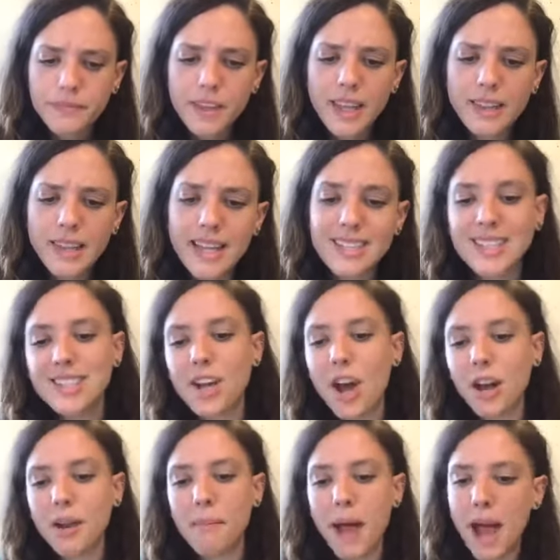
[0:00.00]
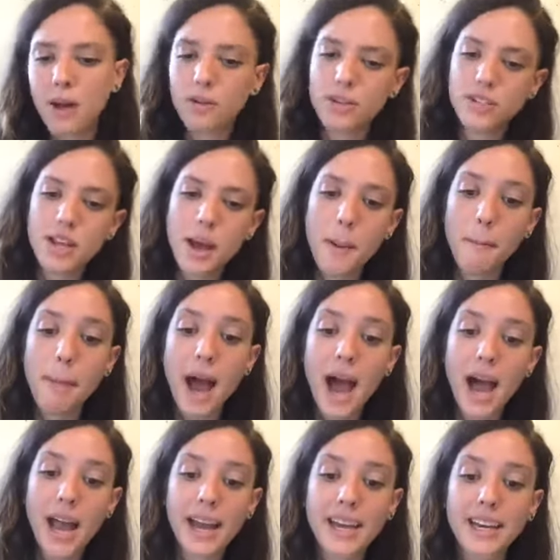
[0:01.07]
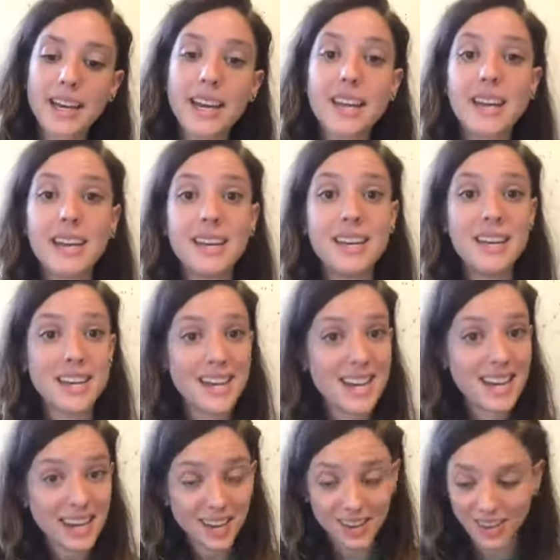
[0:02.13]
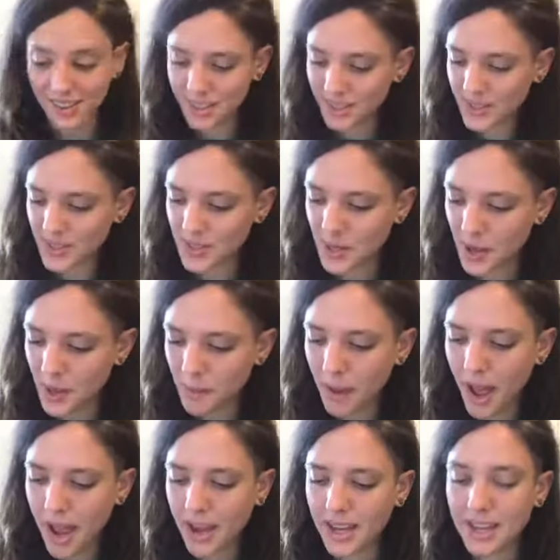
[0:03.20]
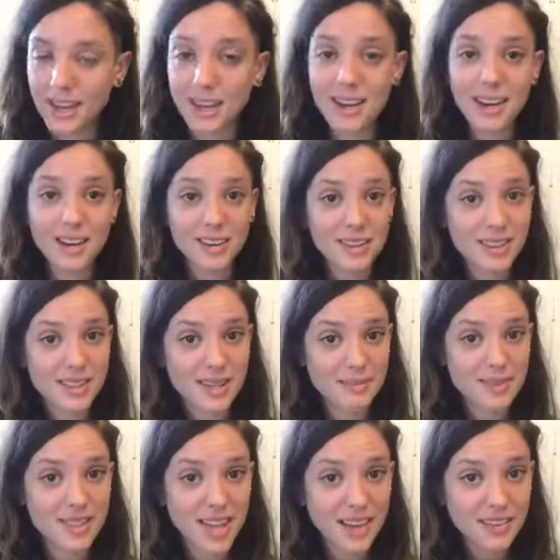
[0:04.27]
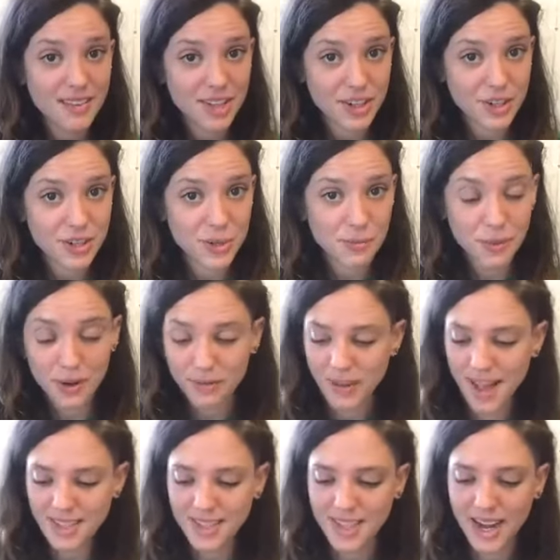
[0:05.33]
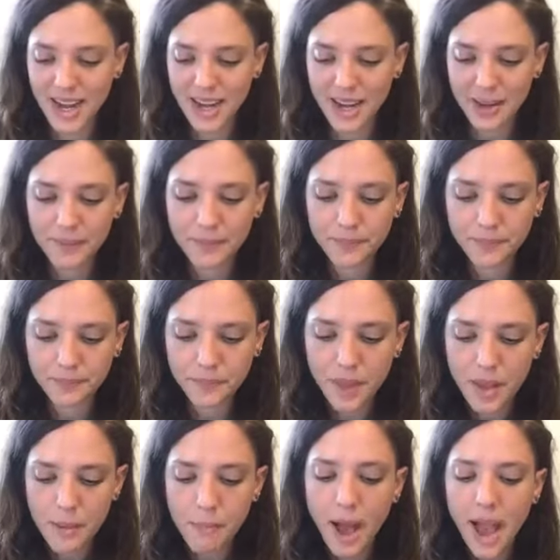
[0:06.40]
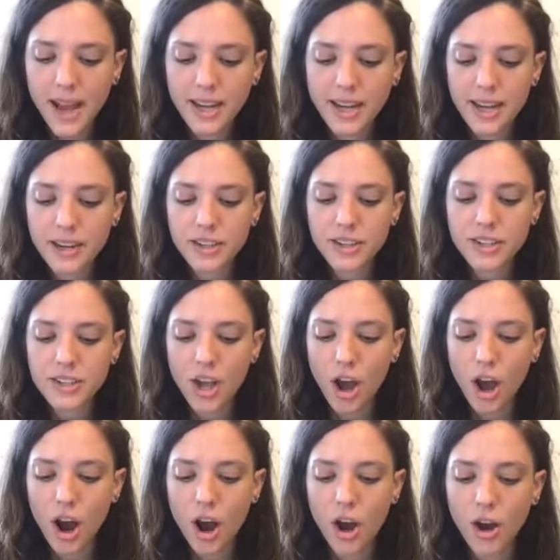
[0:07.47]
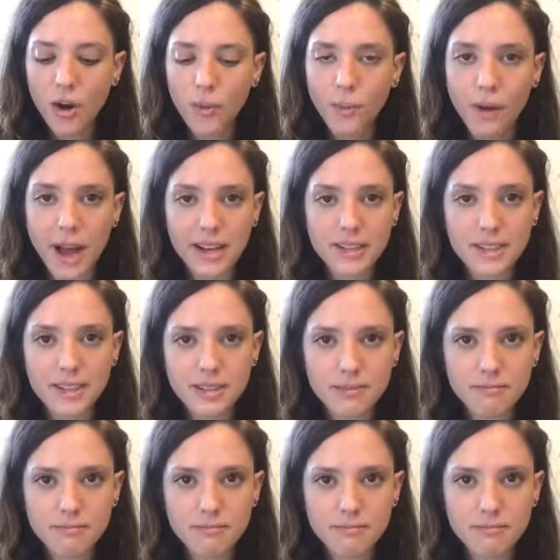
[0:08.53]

let's talk about pine needles. Pine needles themselves are super fascinating. Pine needles are what?